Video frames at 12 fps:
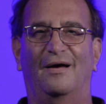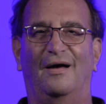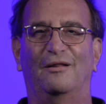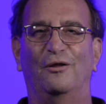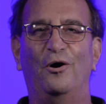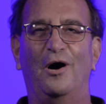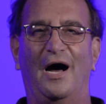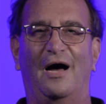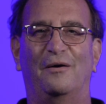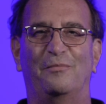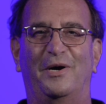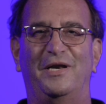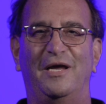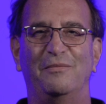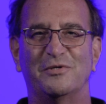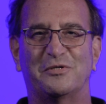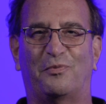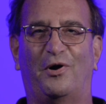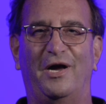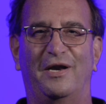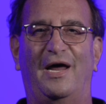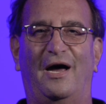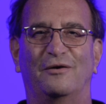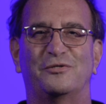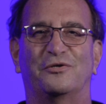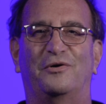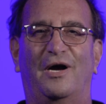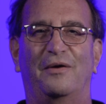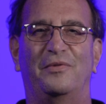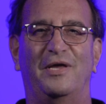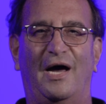Aloha, my name is Brian Hauser. I am the